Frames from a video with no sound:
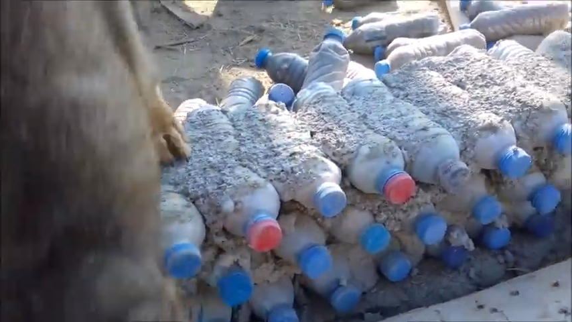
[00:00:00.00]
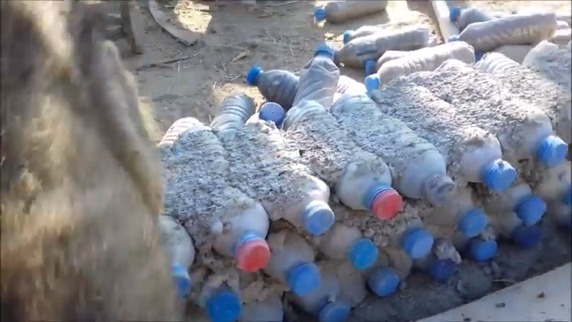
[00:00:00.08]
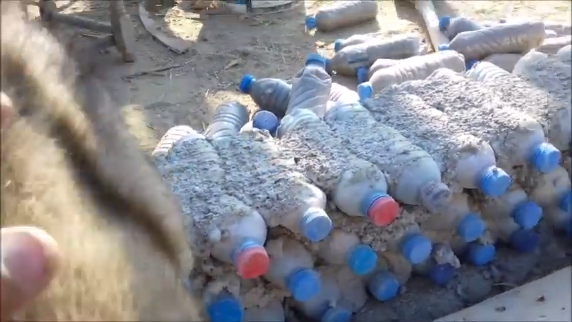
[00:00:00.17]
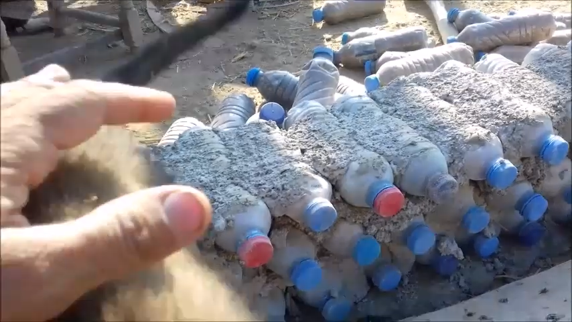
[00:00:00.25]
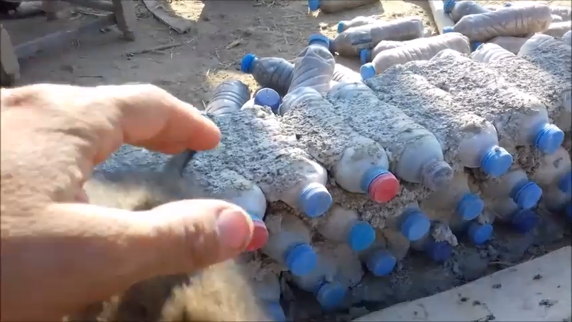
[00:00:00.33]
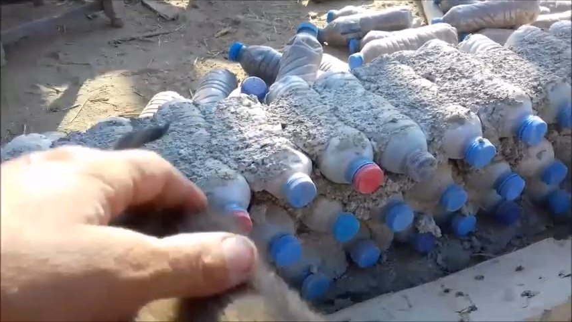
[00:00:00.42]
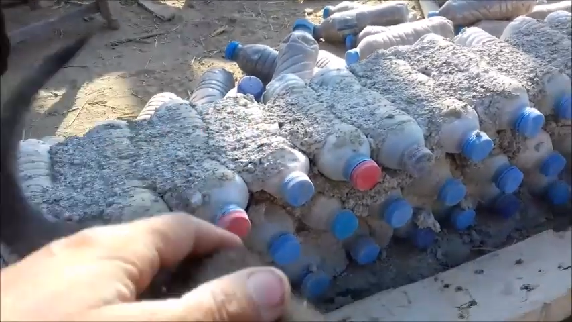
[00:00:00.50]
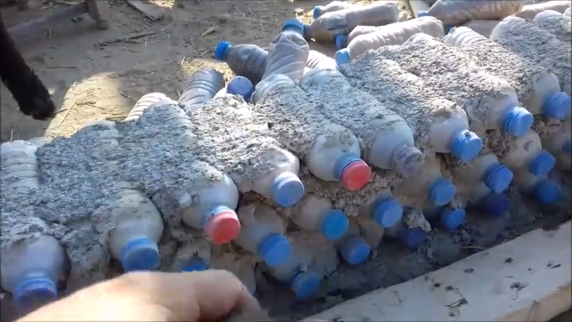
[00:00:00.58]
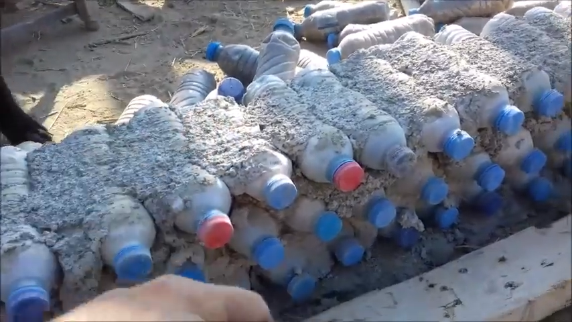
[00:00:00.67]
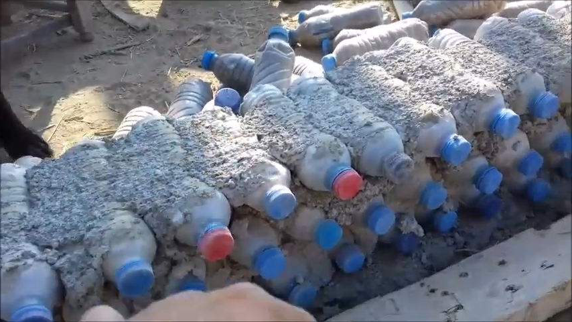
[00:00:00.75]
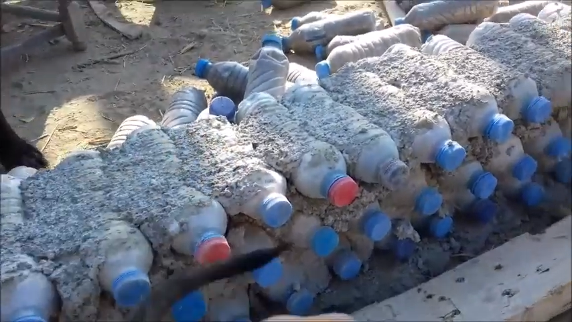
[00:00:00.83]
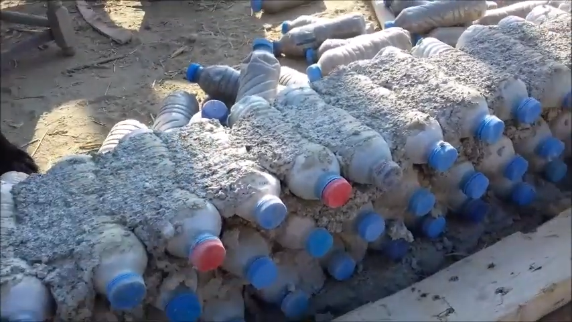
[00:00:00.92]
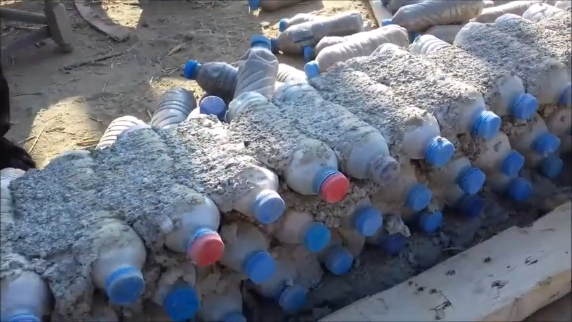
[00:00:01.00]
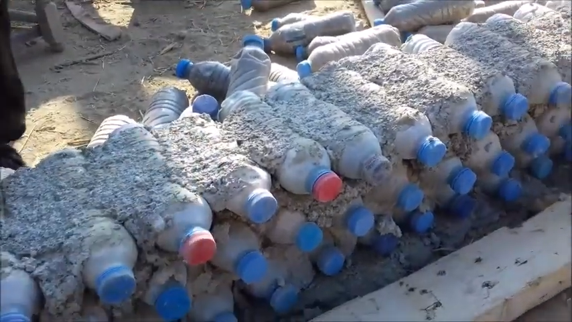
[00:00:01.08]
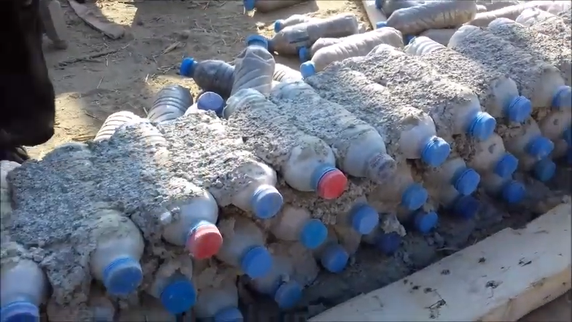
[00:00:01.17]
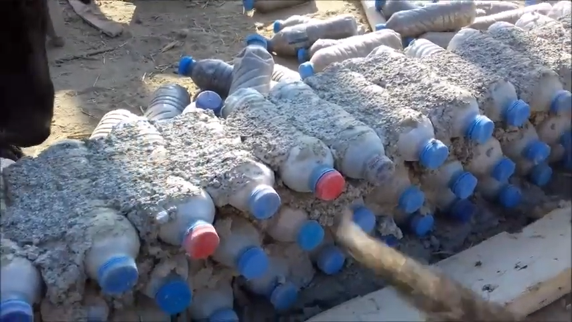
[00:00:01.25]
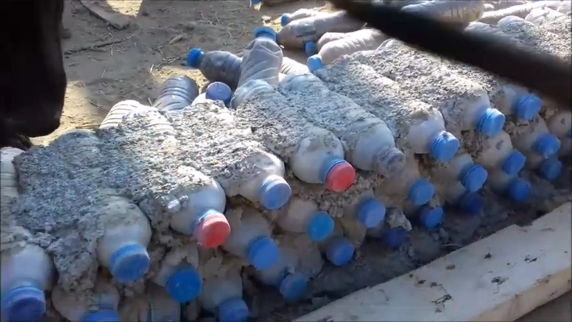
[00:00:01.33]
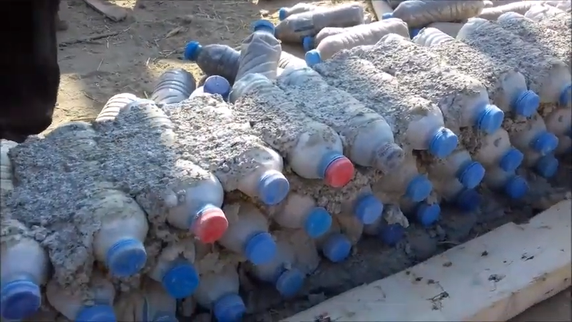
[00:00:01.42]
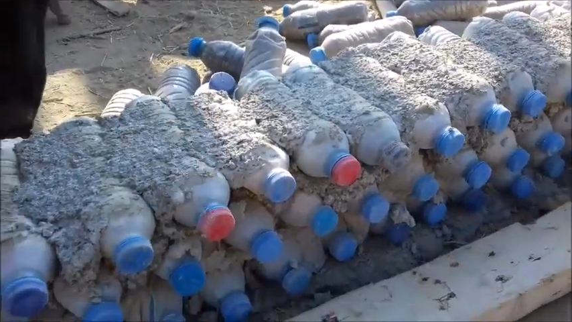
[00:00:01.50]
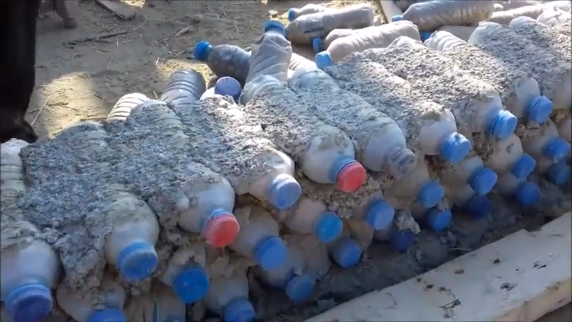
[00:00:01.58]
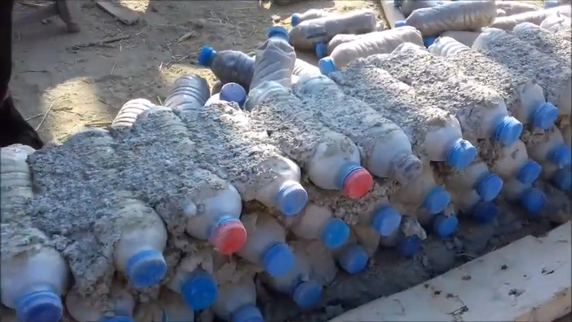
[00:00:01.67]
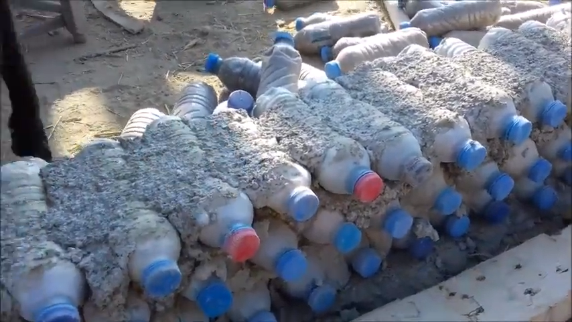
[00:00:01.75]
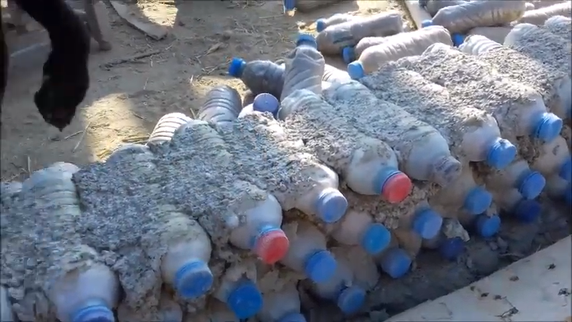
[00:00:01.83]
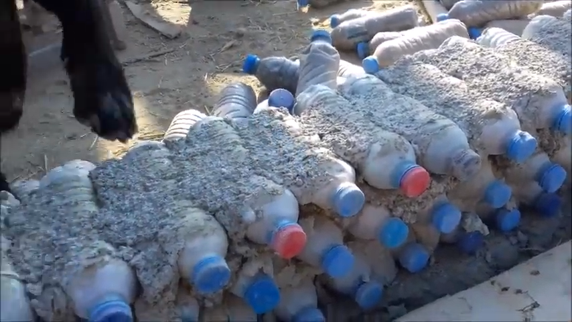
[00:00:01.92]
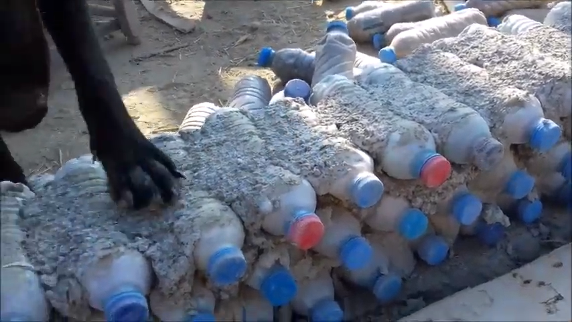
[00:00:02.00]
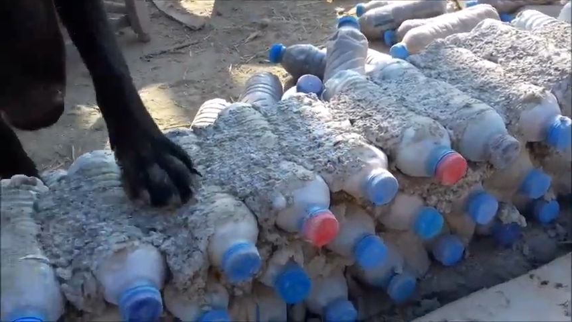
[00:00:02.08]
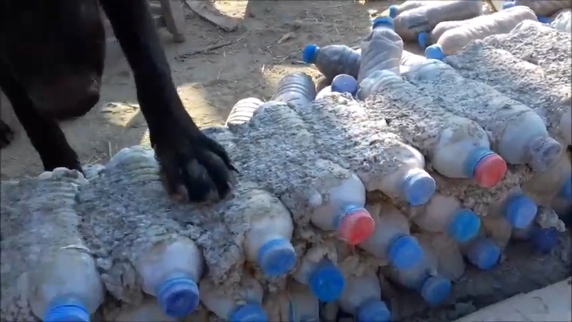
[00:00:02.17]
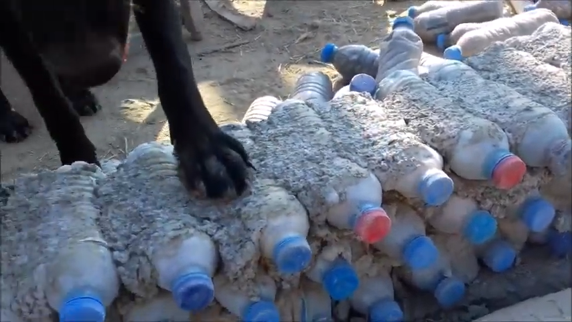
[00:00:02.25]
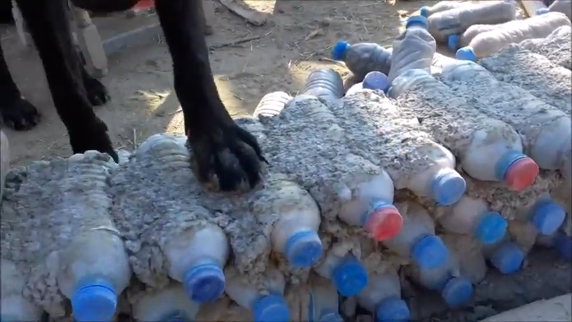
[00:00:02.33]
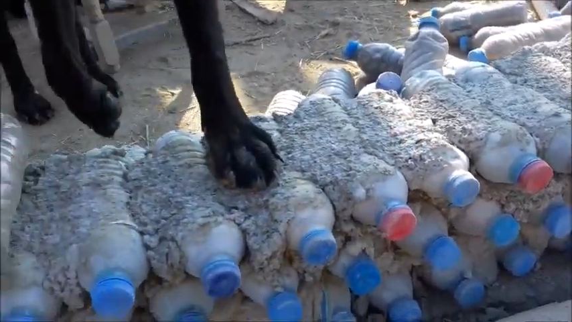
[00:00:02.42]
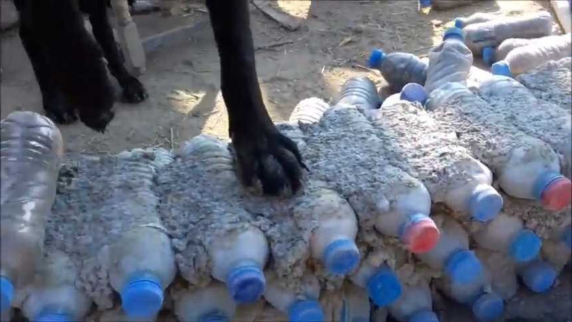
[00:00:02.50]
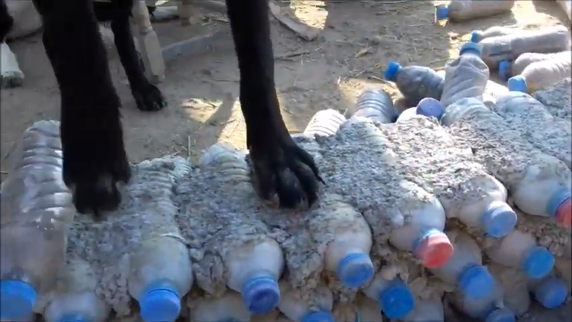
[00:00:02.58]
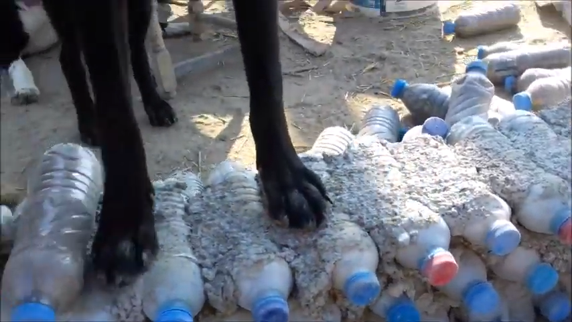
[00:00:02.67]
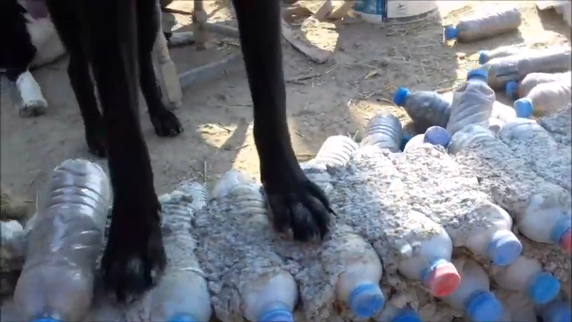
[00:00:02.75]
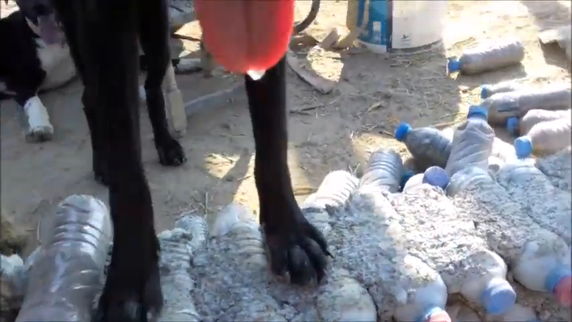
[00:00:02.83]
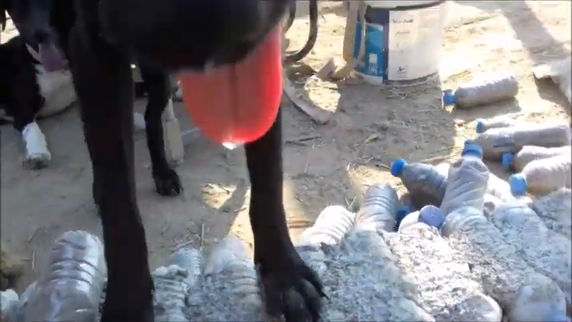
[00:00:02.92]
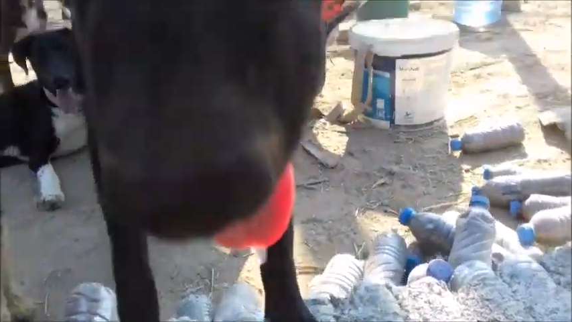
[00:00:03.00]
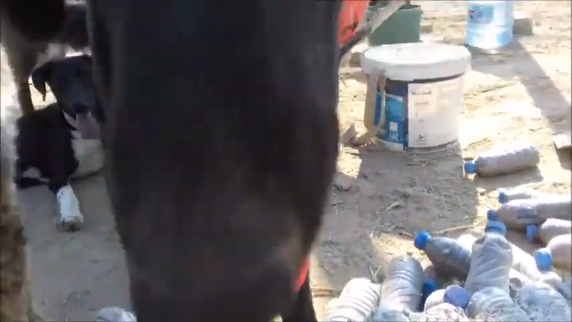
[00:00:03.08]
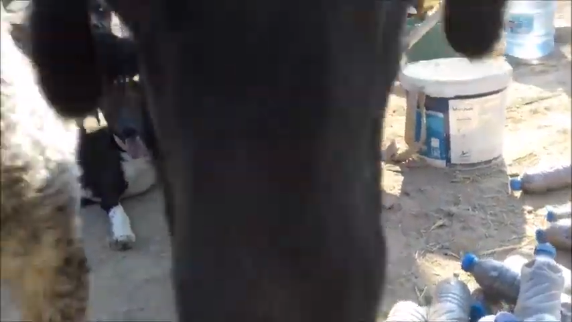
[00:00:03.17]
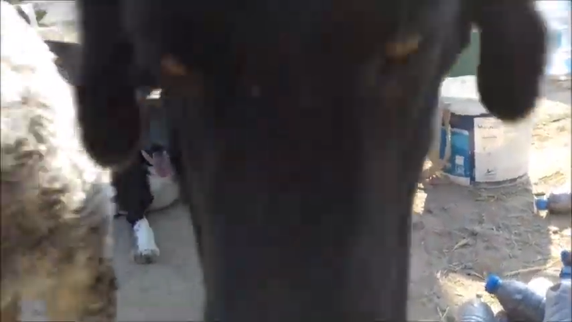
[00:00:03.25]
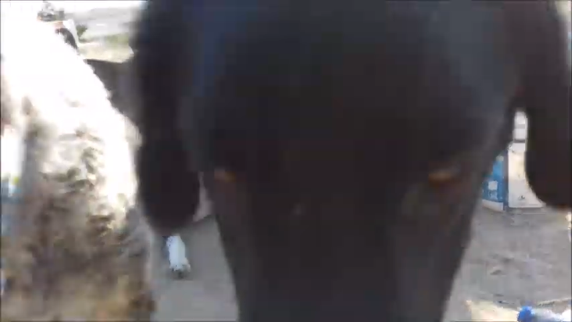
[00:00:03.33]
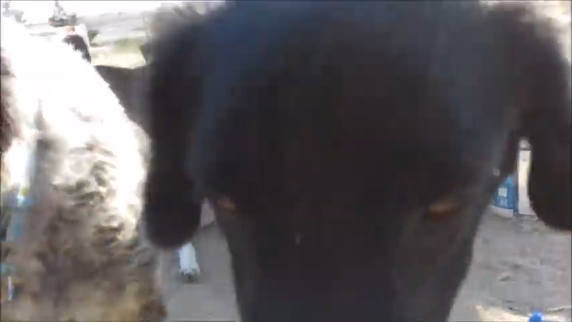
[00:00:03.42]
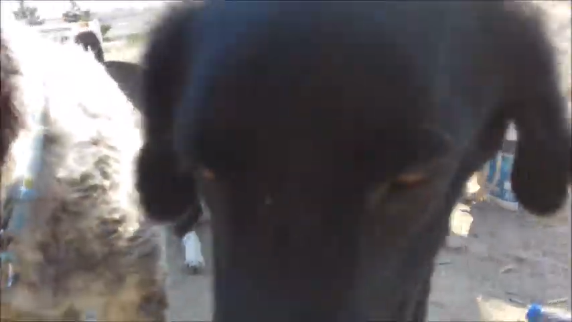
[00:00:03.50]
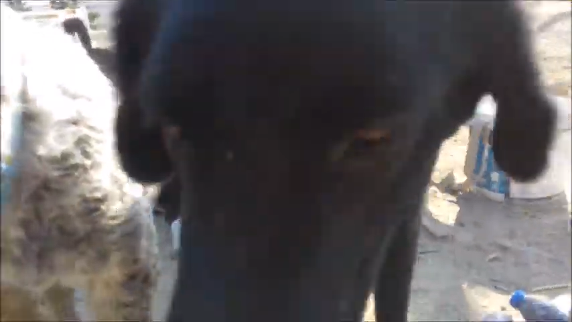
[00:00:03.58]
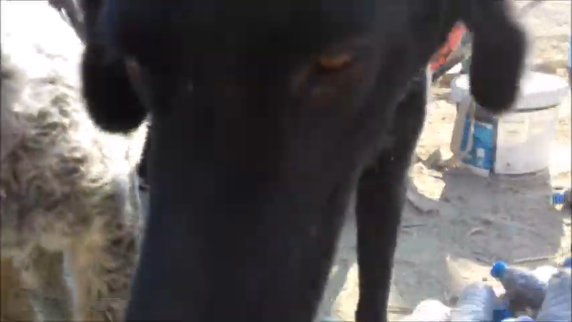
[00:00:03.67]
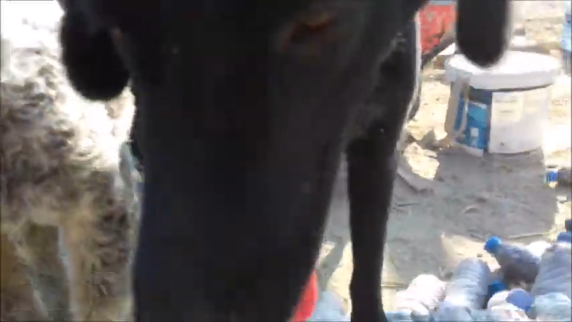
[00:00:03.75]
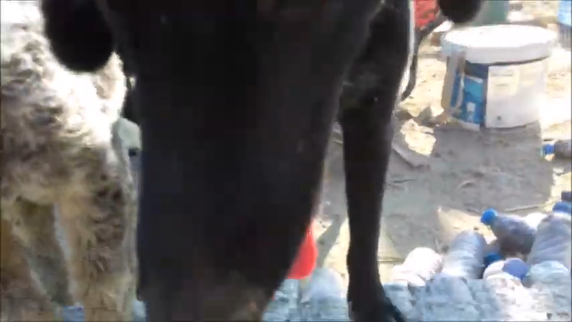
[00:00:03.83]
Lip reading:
No face is visible, so there are no lips to read.